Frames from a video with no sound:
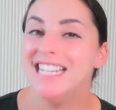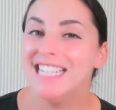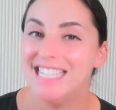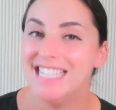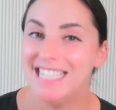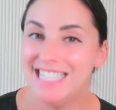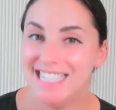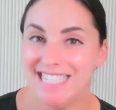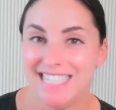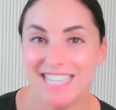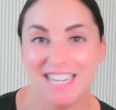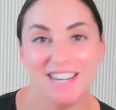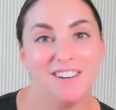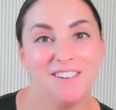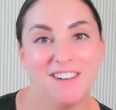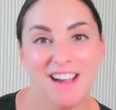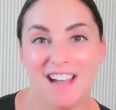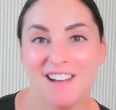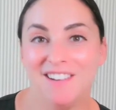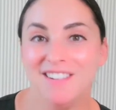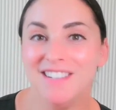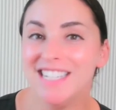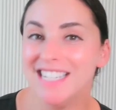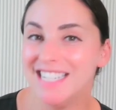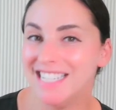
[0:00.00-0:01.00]
stick
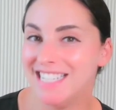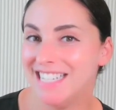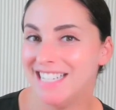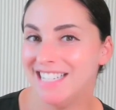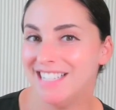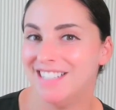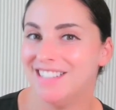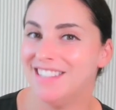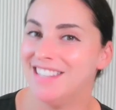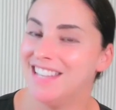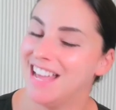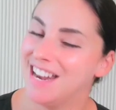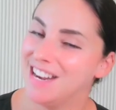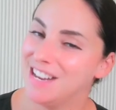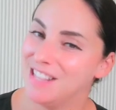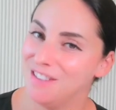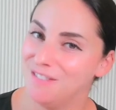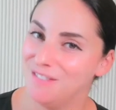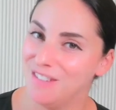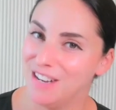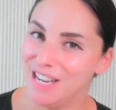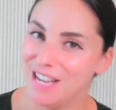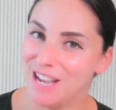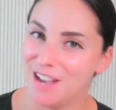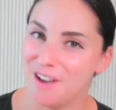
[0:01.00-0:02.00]
around until the end of the
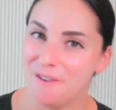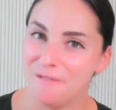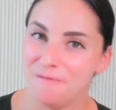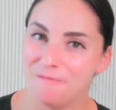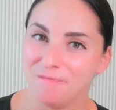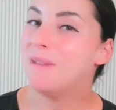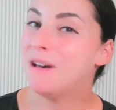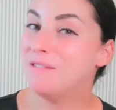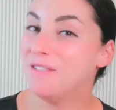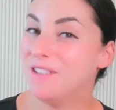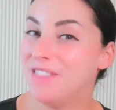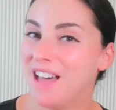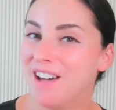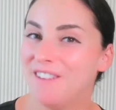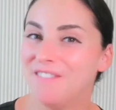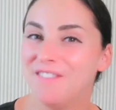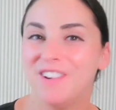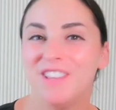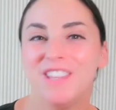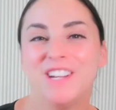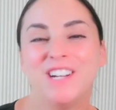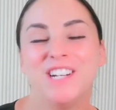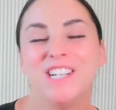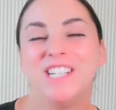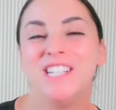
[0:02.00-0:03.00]
video. But without
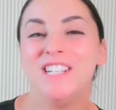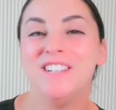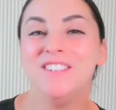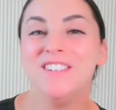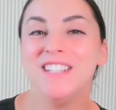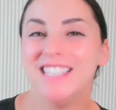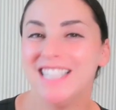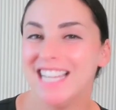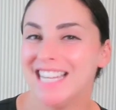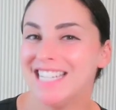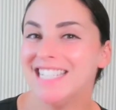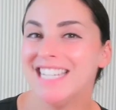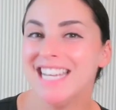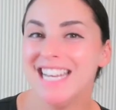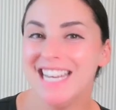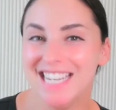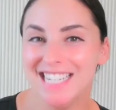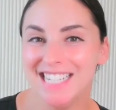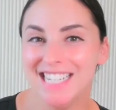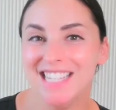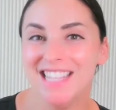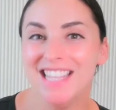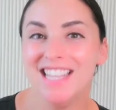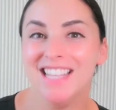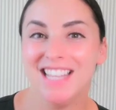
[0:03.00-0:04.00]
further ado, let's get
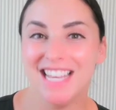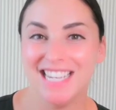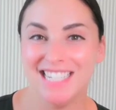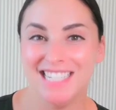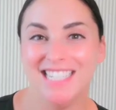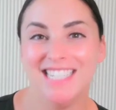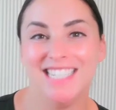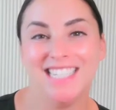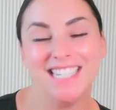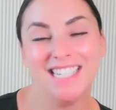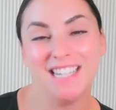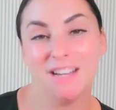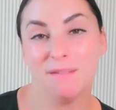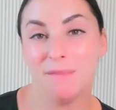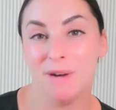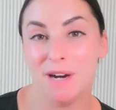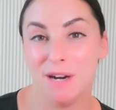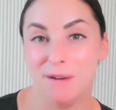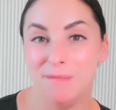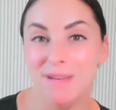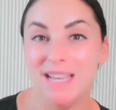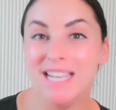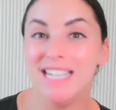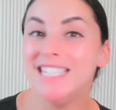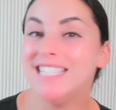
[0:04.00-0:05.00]
into the licenses and
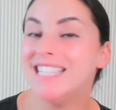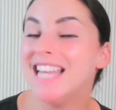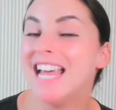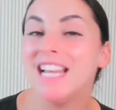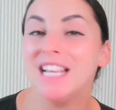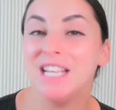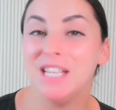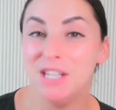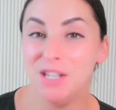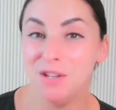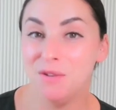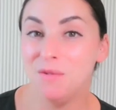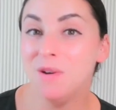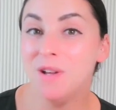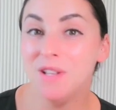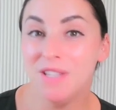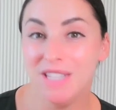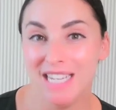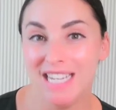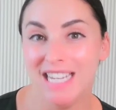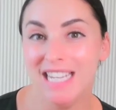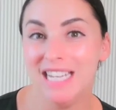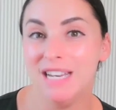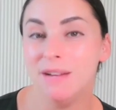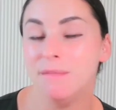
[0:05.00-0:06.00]
permits that you will
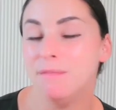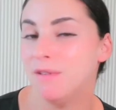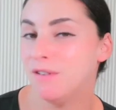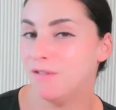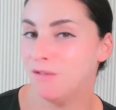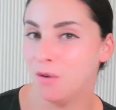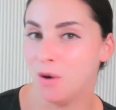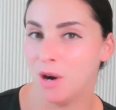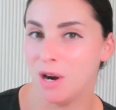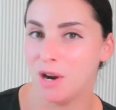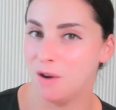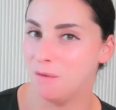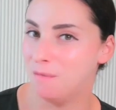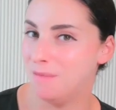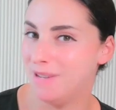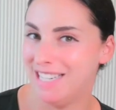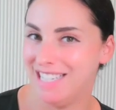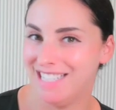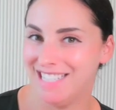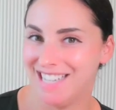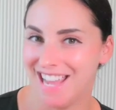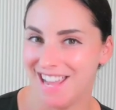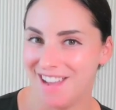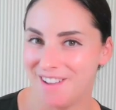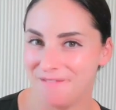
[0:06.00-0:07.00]
need before opening
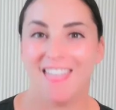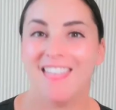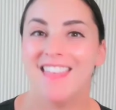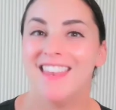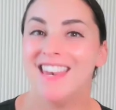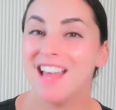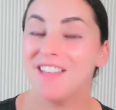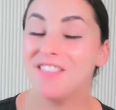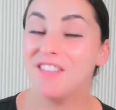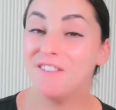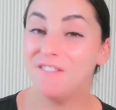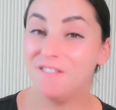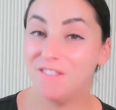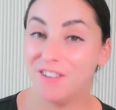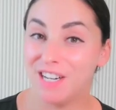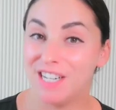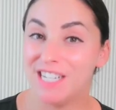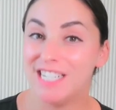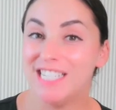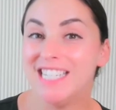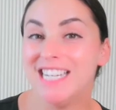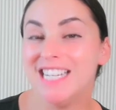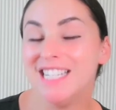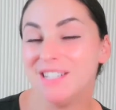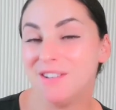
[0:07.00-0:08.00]
day. Now, the
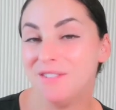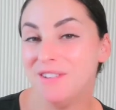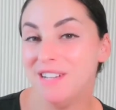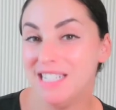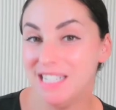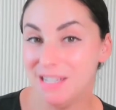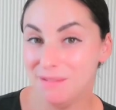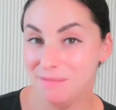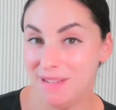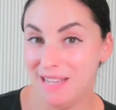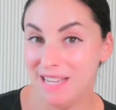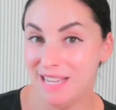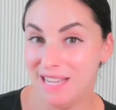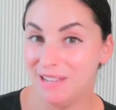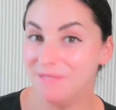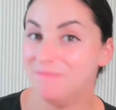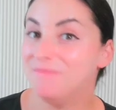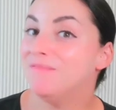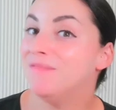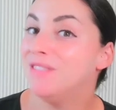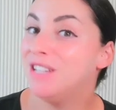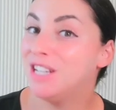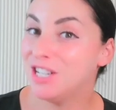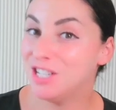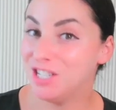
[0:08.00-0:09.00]
first is going to
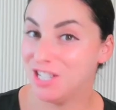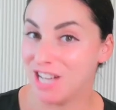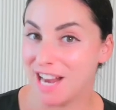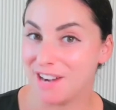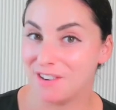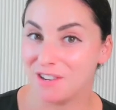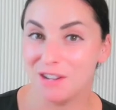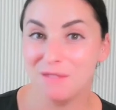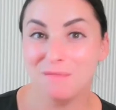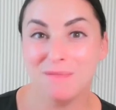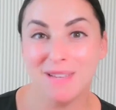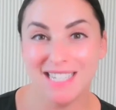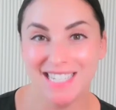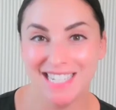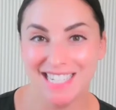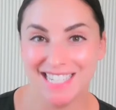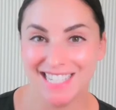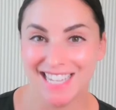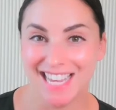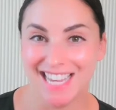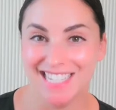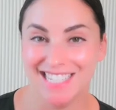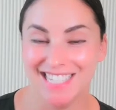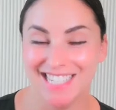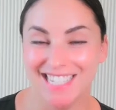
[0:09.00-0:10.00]
be your general business
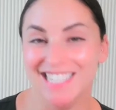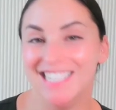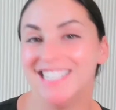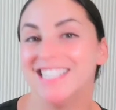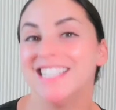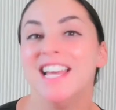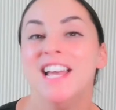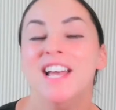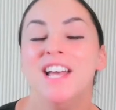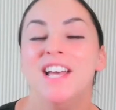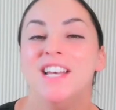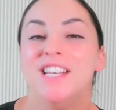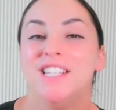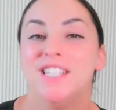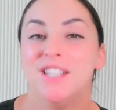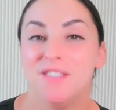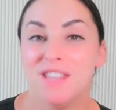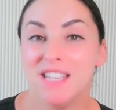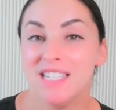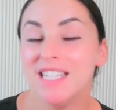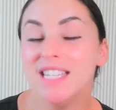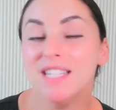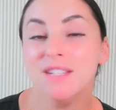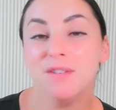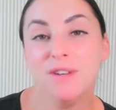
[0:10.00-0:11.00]
license. So
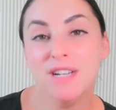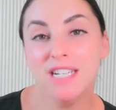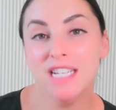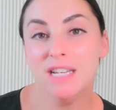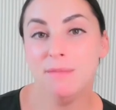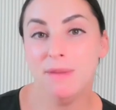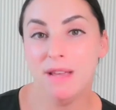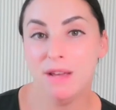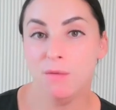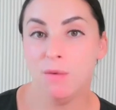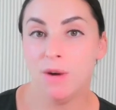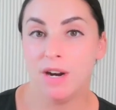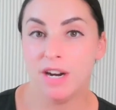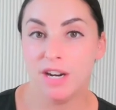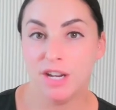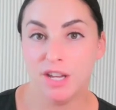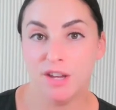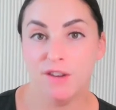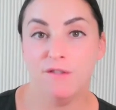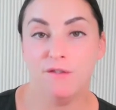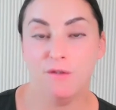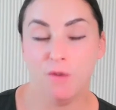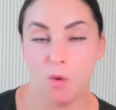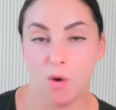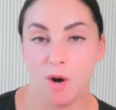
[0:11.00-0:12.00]
this is going to be where you
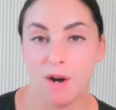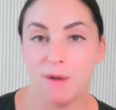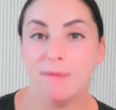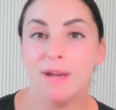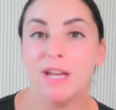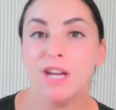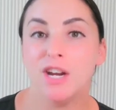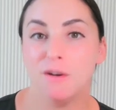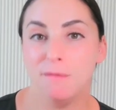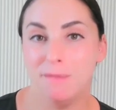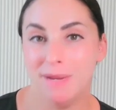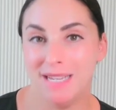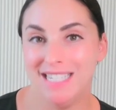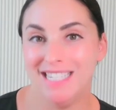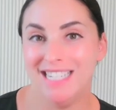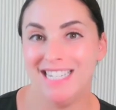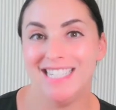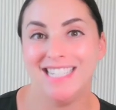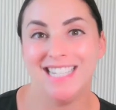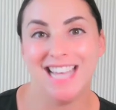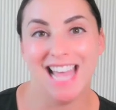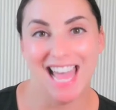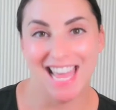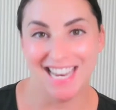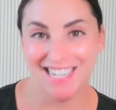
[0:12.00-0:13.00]
form your
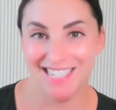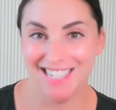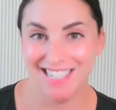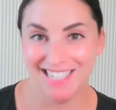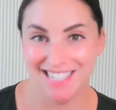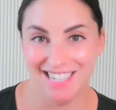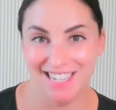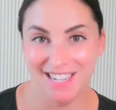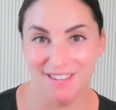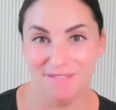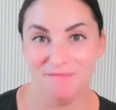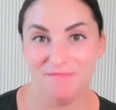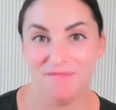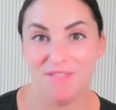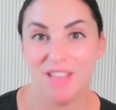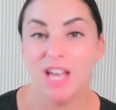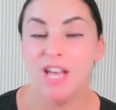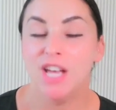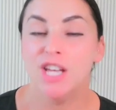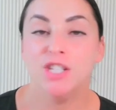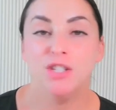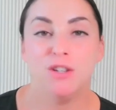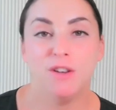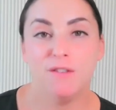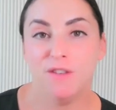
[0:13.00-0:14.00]
business entity.
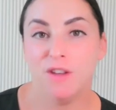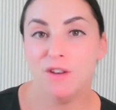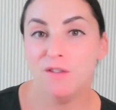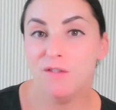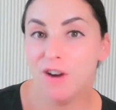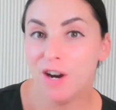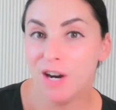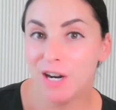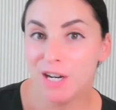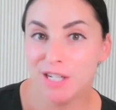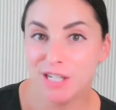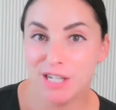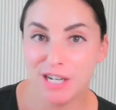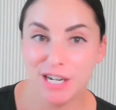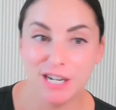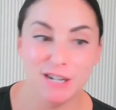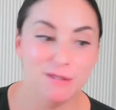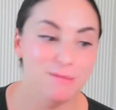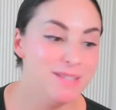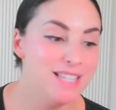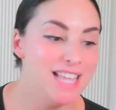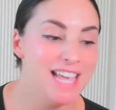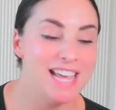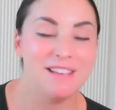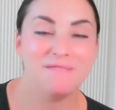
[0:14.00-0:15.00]
So if you've heard
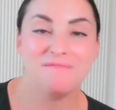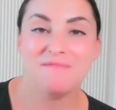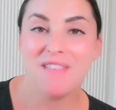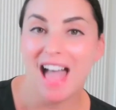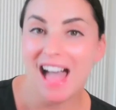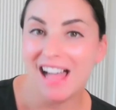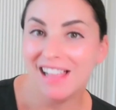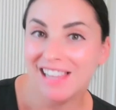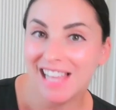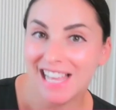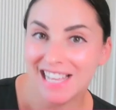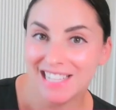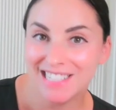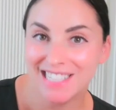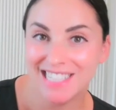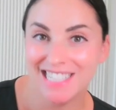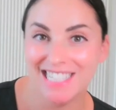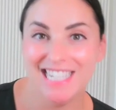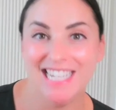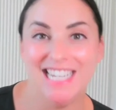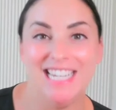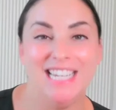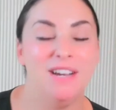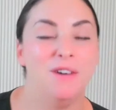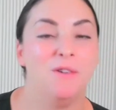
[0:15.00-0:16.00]
terms like
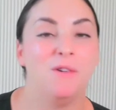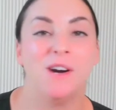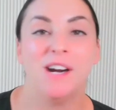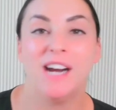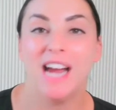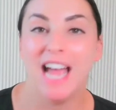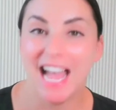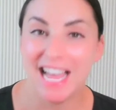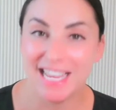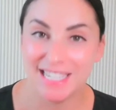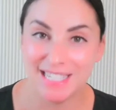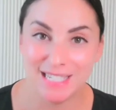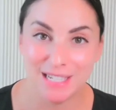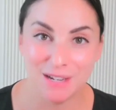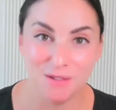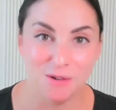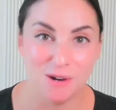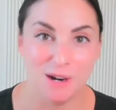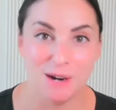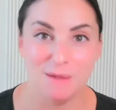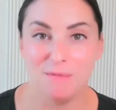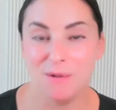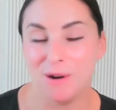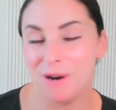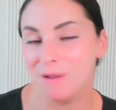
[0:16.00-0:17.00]
LLC or S
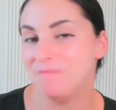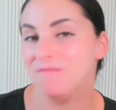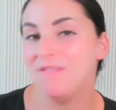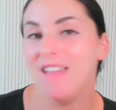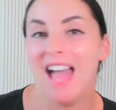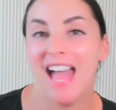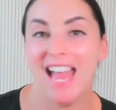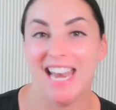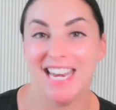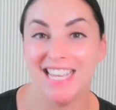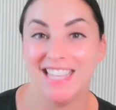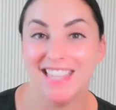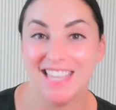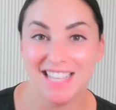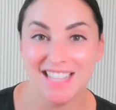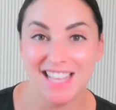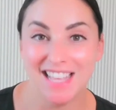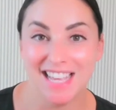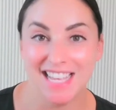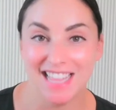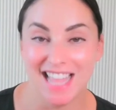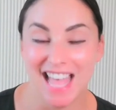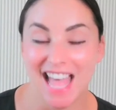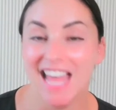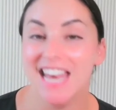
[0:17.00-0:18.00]
Corp or anything
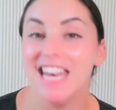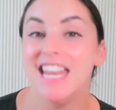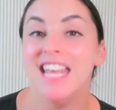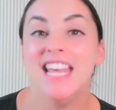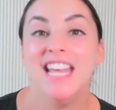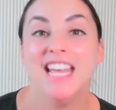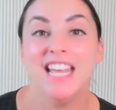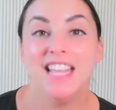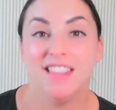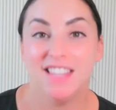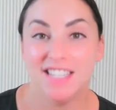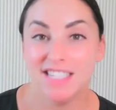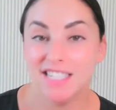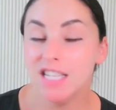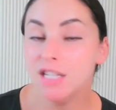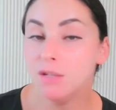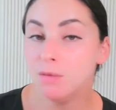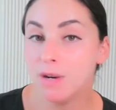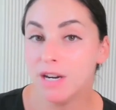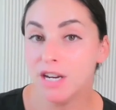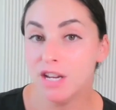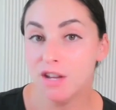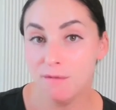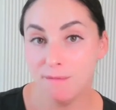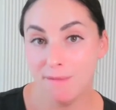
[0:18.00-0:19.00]
like that, this is
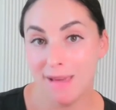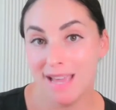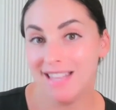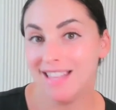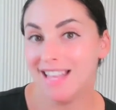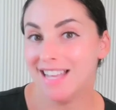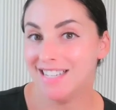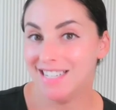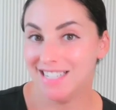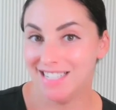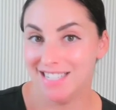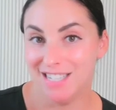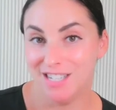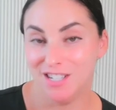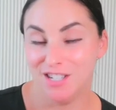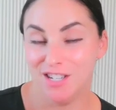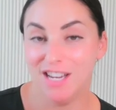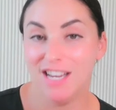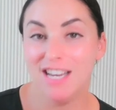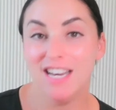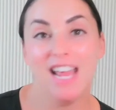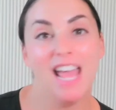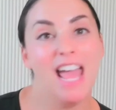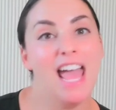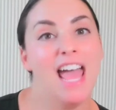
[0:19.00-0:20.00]
where you make that
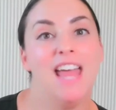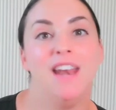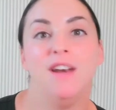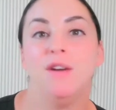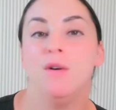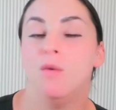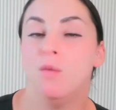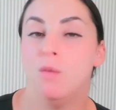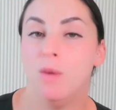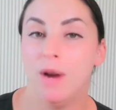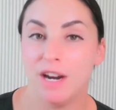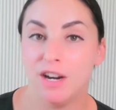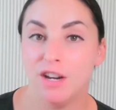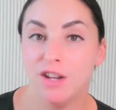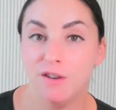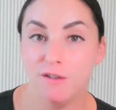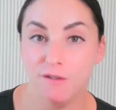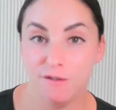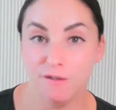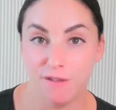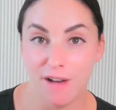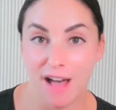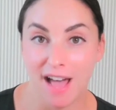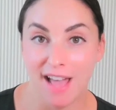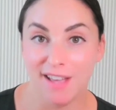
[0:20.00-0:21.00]
decision and where you
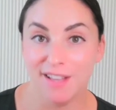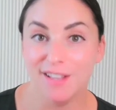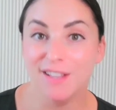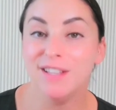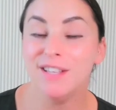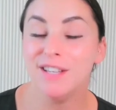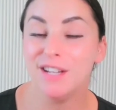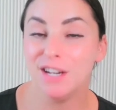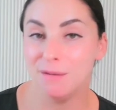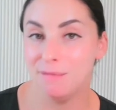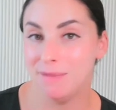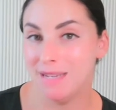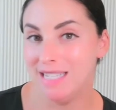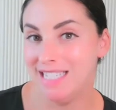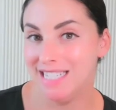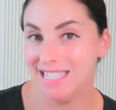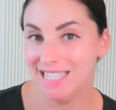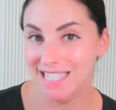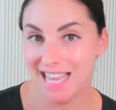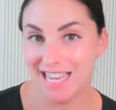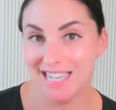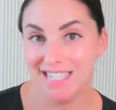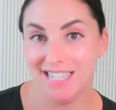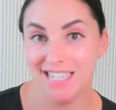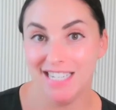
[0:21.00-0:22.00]
file your business
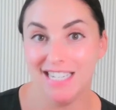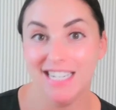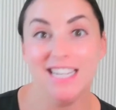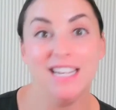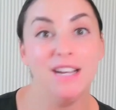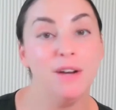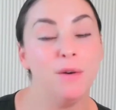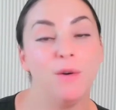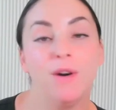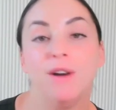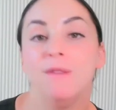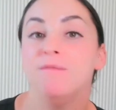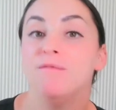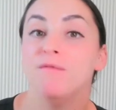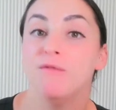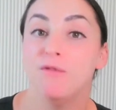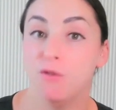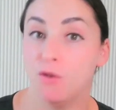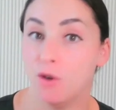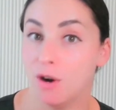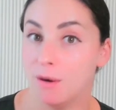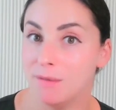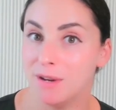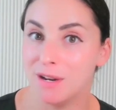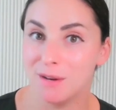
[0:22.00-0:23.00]
entity or
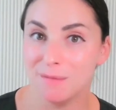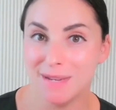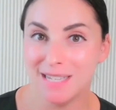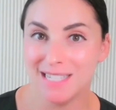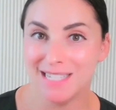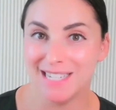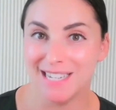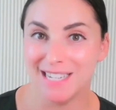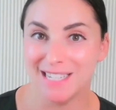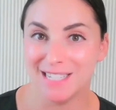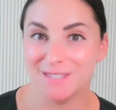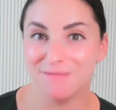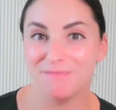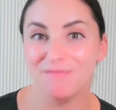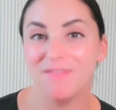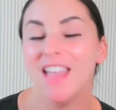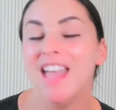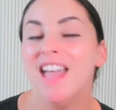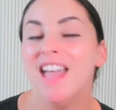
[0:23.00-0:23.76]
form your business.